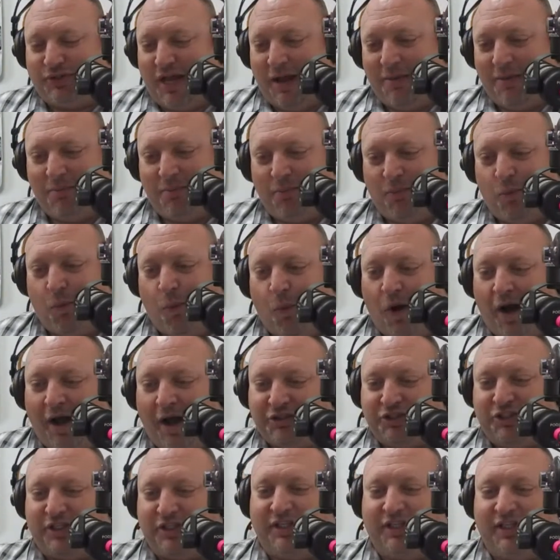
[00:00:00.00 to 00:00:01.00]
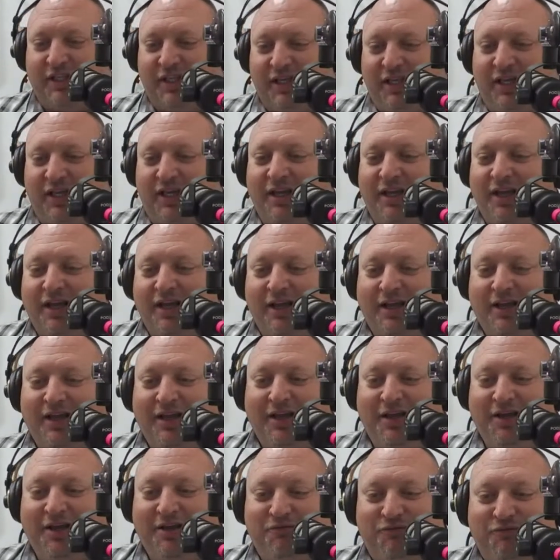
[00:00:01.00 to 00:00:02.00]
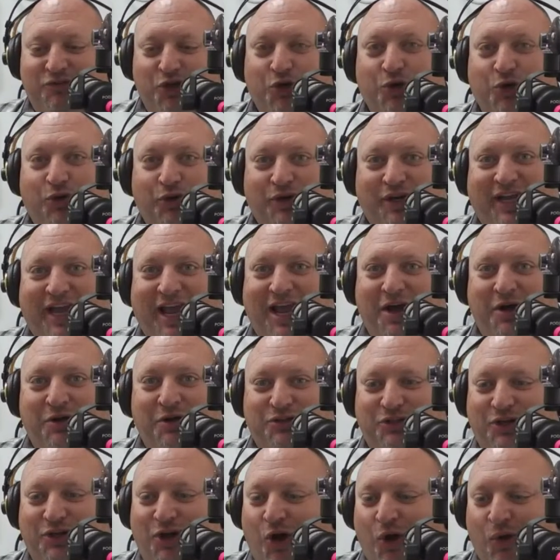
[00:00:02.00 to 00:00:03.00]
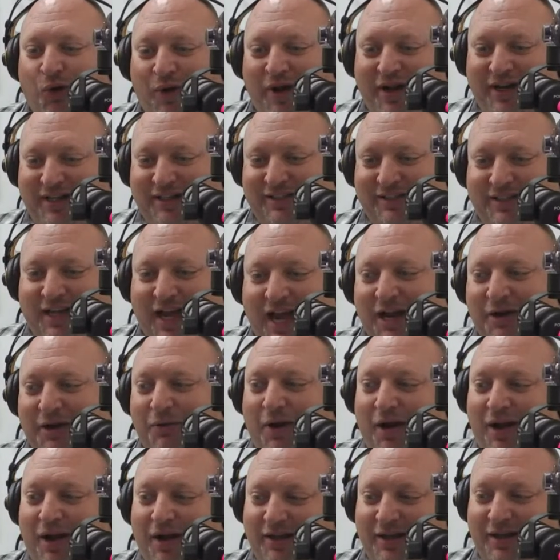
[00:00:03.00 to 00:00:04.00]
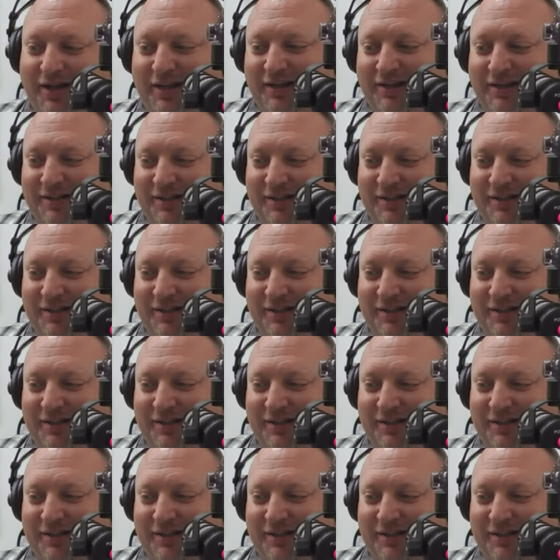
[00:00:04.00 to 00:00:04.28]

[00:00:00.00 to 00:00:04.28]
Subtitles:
I'm watching the viewer count already skyrocket.